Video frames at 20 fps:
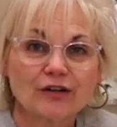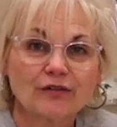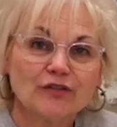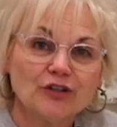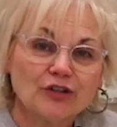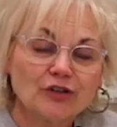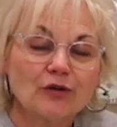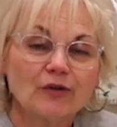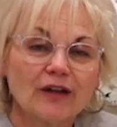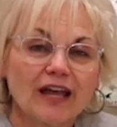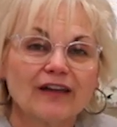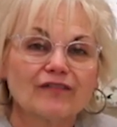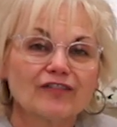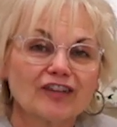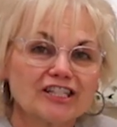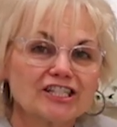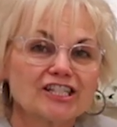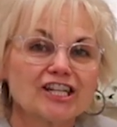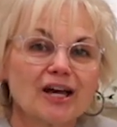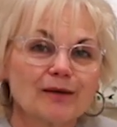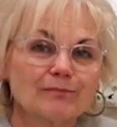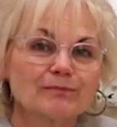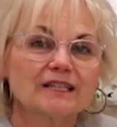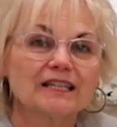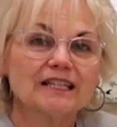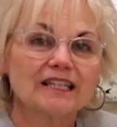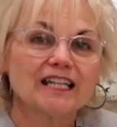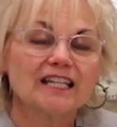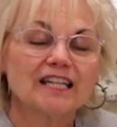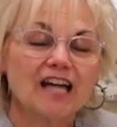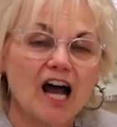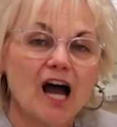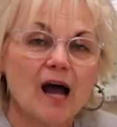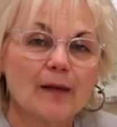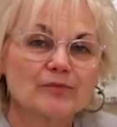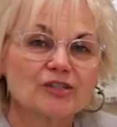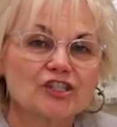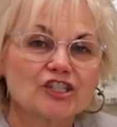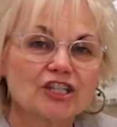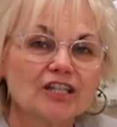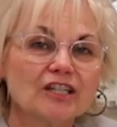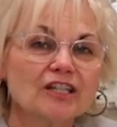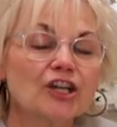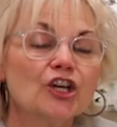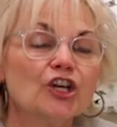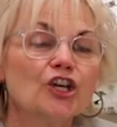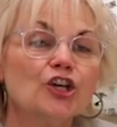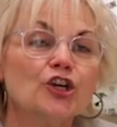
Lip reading: If you don't have a tub clean option,